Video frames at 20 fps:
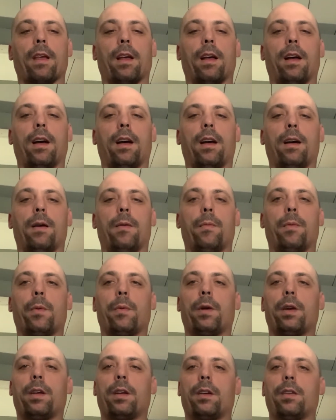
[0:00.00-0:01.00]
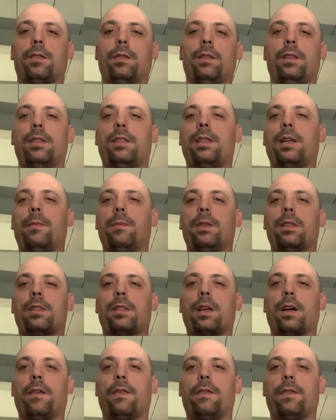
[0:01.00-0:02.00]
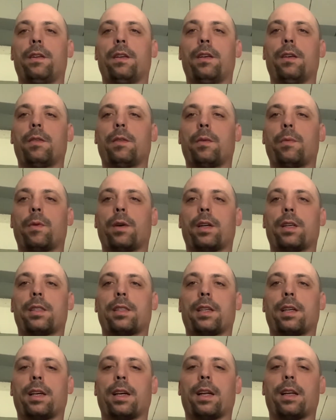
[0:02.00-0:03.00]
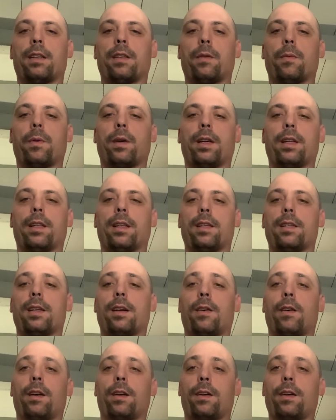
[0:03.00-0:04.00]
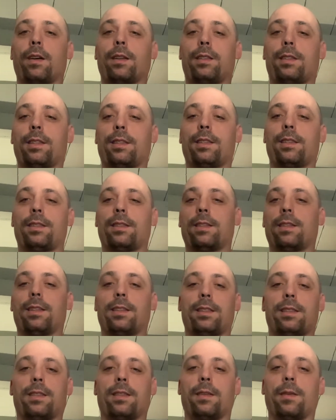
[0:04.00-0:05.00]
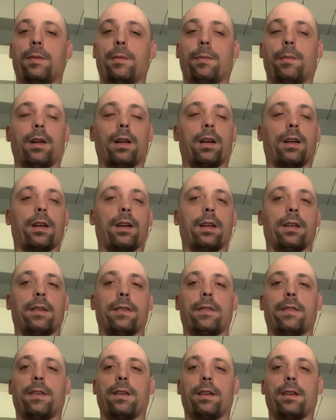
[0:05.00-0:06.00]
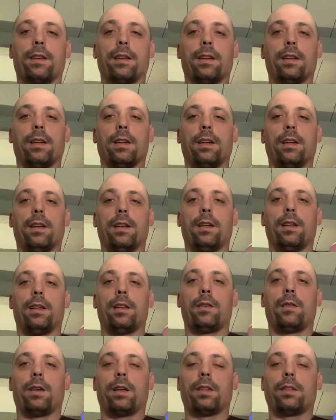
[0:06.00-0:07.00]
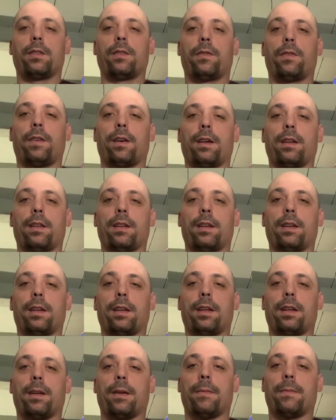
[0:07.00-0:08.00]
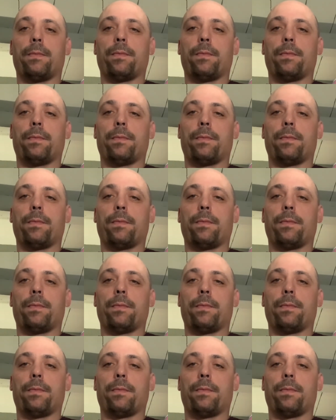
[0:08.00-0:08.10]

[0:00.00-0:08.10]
But when you go to the gym and stuff, the wires can get in the way, and that's how I got into this malarkey of trying to find a